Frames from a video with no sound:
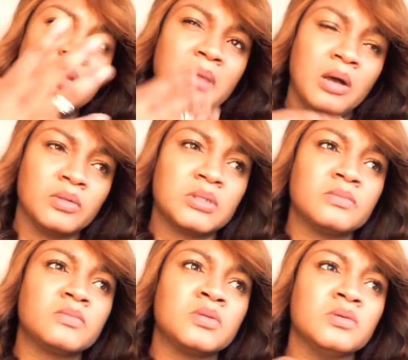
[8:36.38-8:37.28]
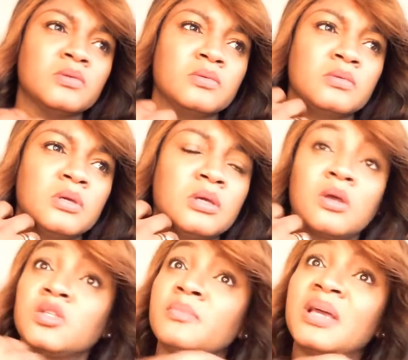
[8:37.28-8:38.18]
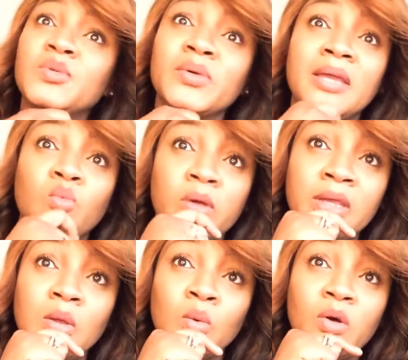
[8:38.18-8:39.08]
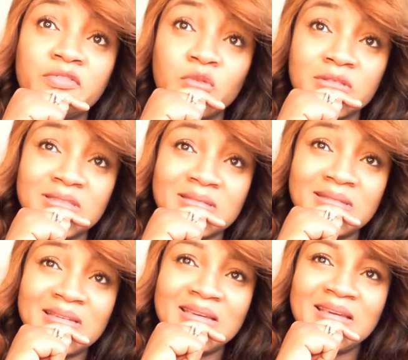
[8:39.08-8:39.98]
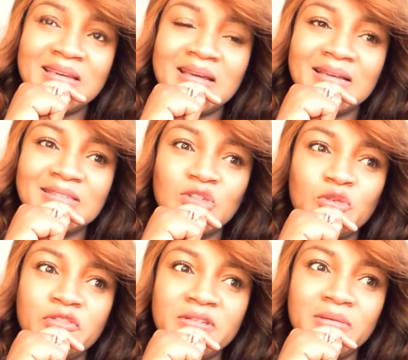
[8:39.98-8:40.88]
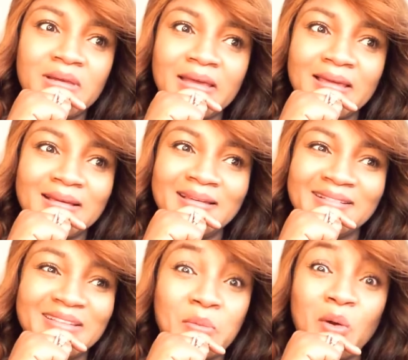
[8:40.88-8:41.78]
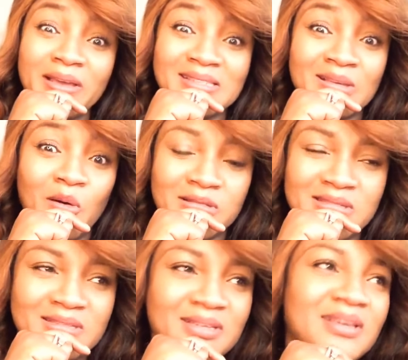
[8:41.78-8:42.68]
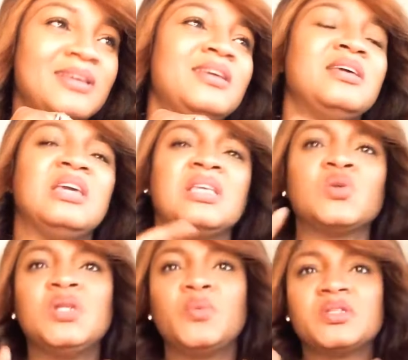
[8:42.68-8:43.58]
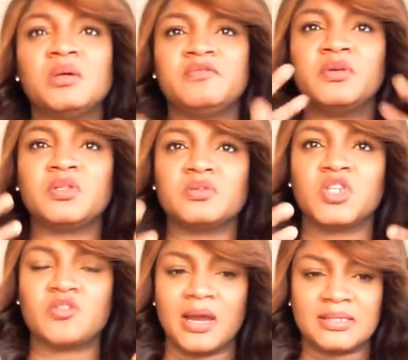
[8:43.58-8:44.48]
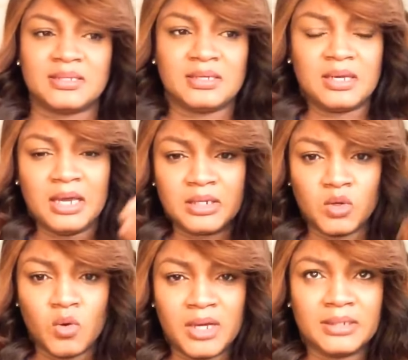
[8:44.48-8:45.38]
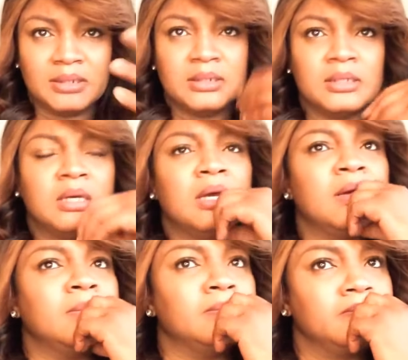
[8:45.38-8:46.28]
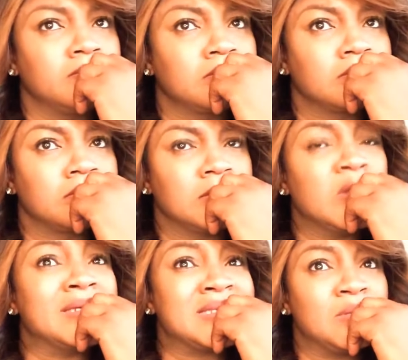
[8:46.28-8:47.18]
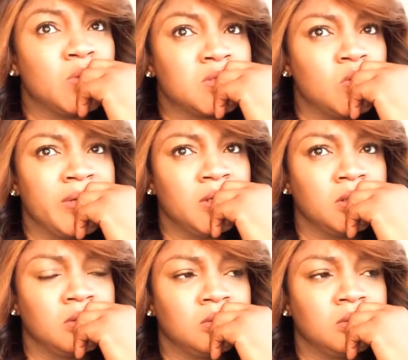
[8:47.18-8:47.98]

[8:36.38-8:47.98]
out to, because sometimes when you're in a war front and you feel like the war is hot, it's only wisdom for you to retract and go and understand what's going on.